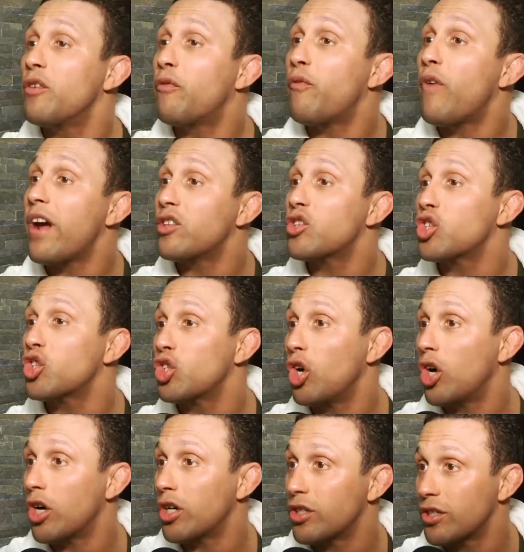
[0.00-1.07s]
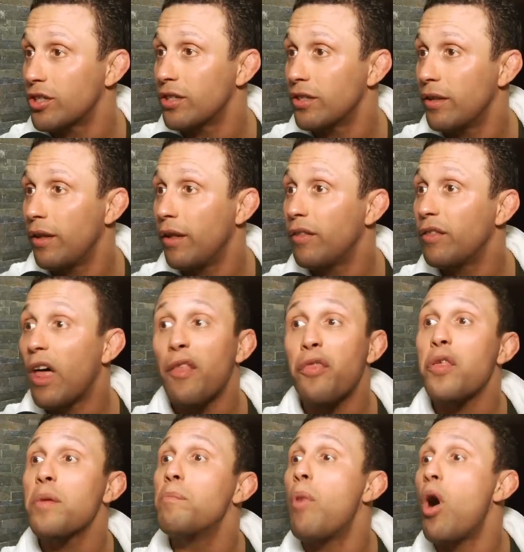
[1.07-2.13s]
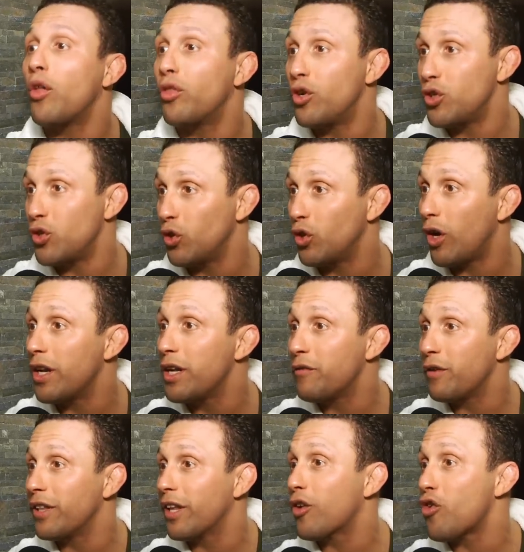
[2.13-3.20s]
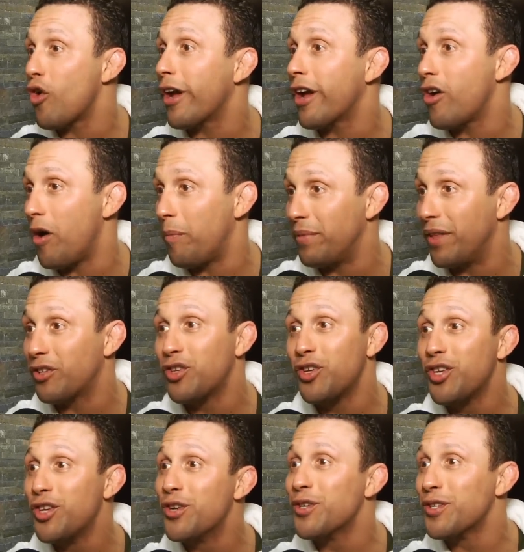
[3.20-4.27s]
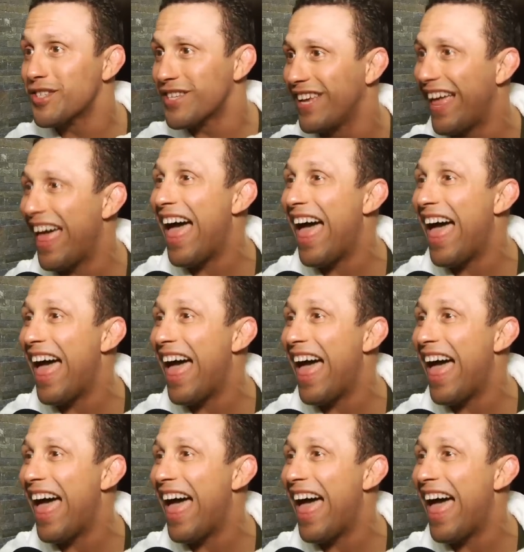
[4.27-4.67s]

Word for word: the fight starts, nothing bothers you, not even the groin cup that you use.